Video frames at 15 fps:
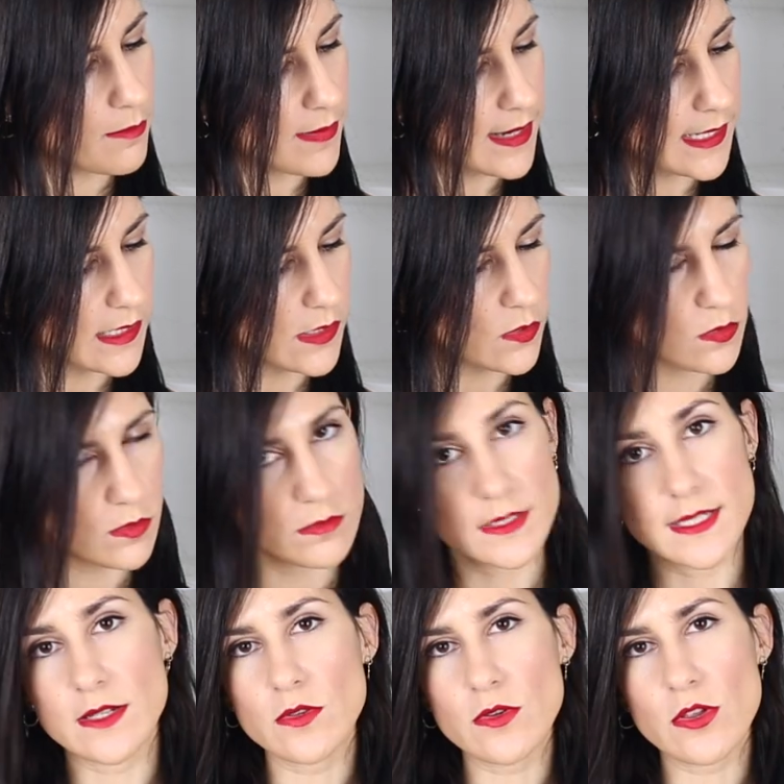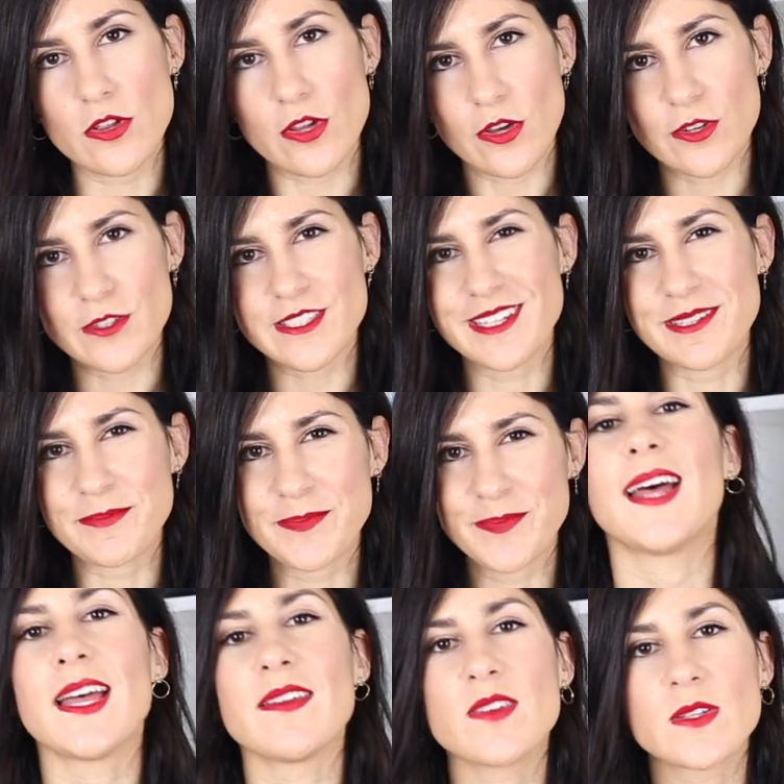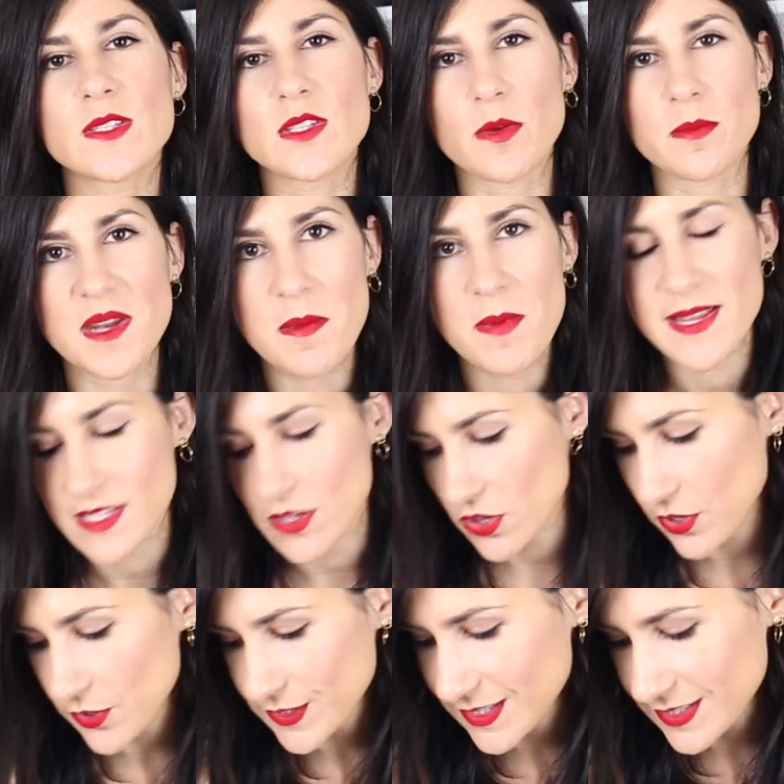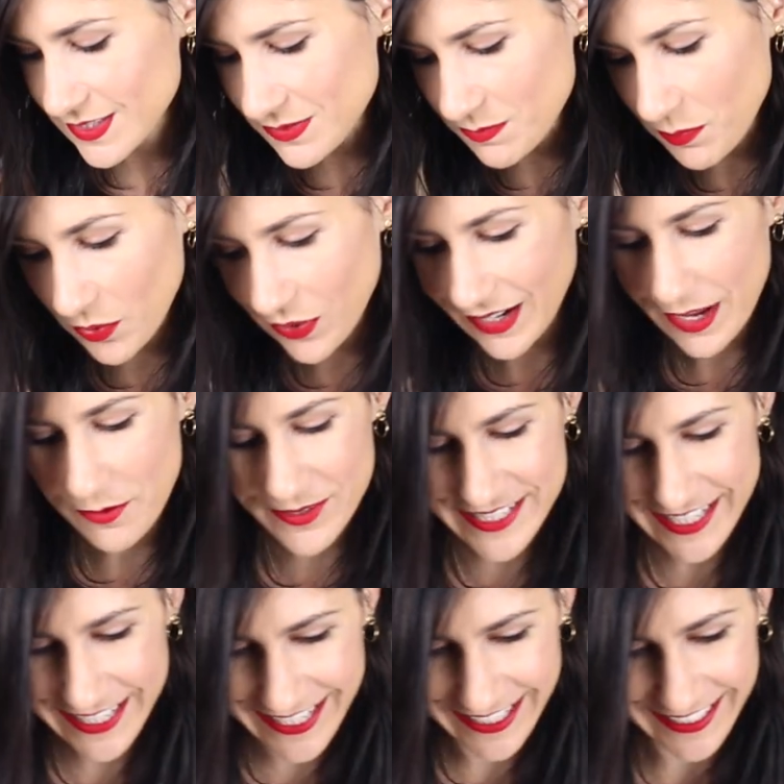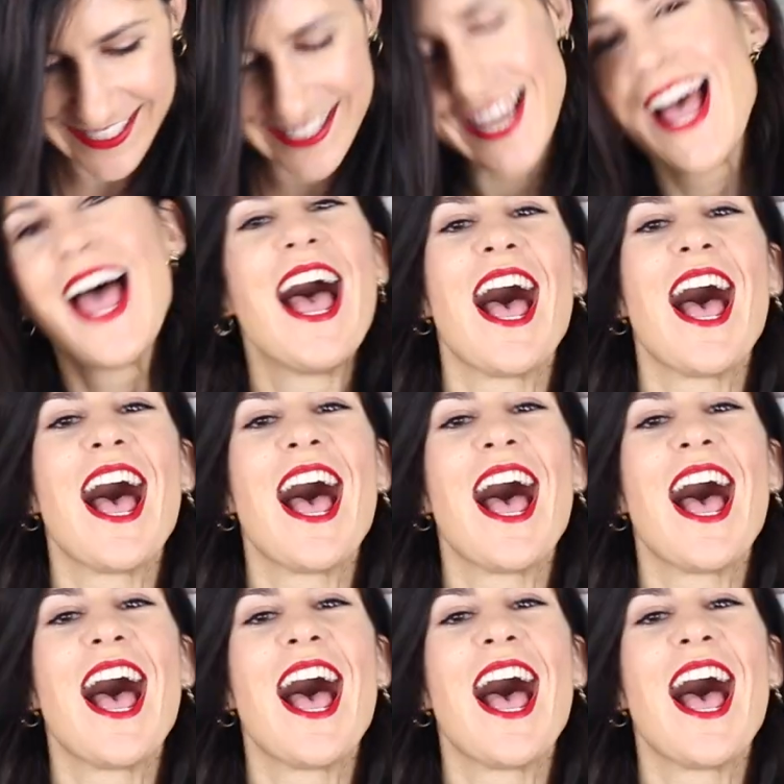my little Dior shoes. I've got so many pairs of shoes, it's borderline ridiculous.